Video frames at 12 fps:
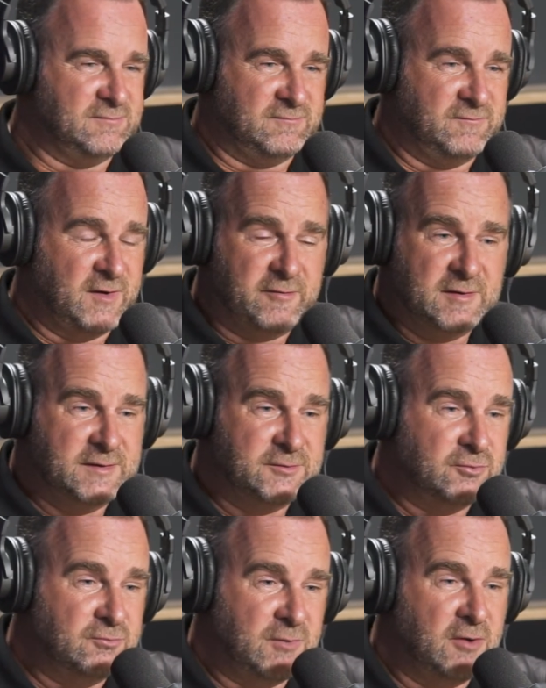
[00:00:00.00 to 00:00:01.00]
very
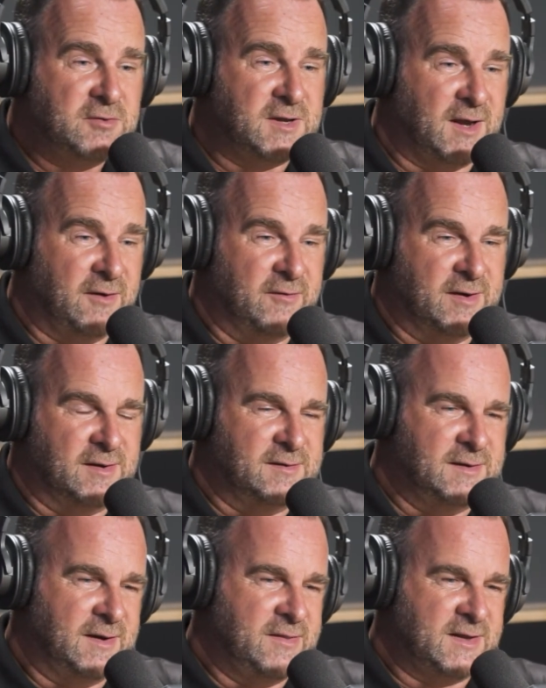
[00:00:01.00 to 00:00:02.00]
little road car in it.
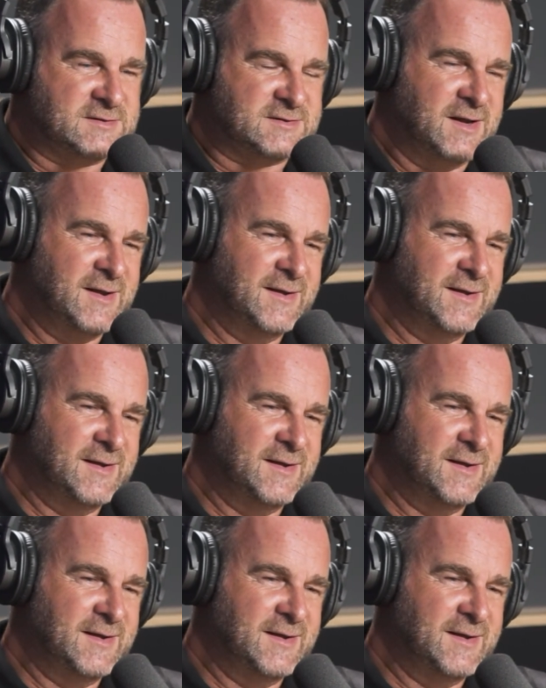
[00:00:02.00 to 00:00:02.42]
You know, that's...